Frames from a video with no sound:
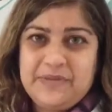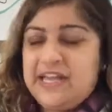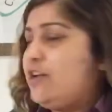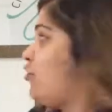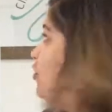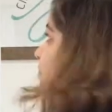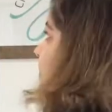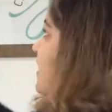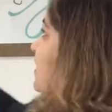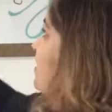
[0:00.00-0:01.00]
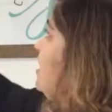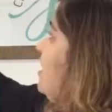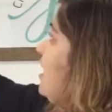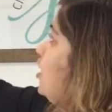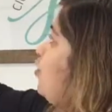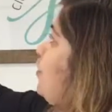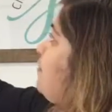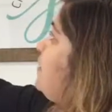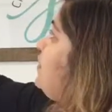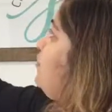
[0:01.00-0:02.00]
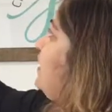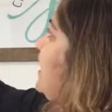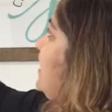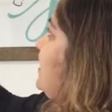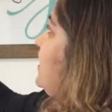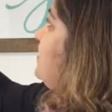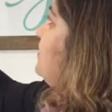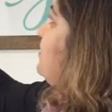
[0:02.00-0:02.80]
It could be equipment related,